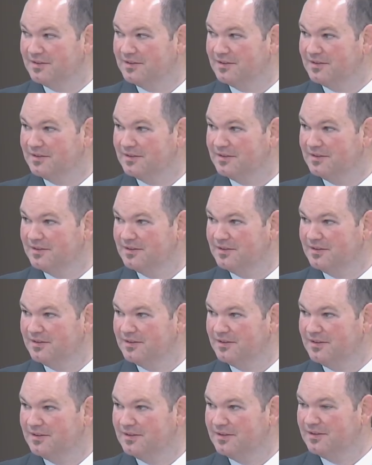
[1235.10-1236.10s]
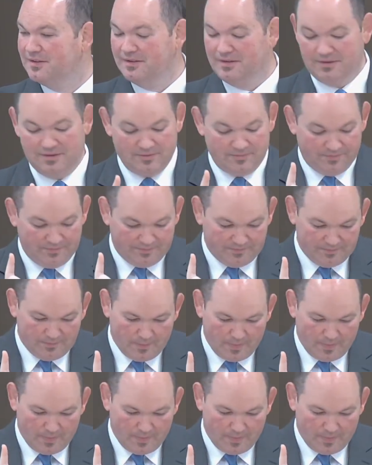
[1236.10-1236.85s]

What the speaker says: No one is speaking in this clip.